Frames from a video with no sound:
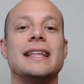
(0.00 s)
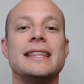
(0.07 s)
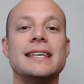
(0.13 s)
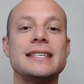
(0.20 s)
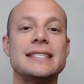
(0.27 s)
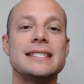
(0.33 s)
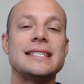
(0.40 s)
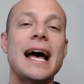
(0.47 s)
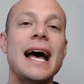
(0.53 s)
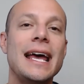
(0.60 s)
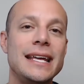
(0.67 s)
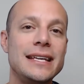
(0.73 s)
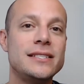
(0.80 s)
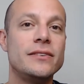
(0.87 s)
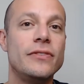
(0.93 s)
the
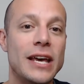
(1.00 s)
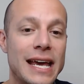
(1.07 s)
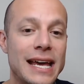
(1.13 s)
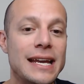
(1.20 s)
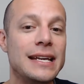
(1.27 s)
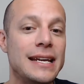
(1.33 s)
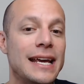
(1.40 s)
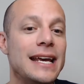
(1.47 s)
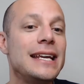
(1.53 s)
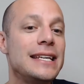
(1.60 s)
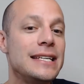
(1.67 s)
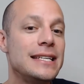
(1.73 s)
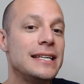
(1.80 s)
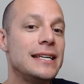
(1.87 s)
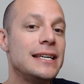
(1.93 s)
signs of hidden
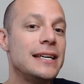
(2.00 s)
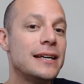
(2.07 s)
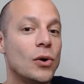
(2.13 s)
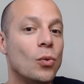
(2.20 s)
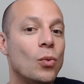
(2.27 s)
ADD,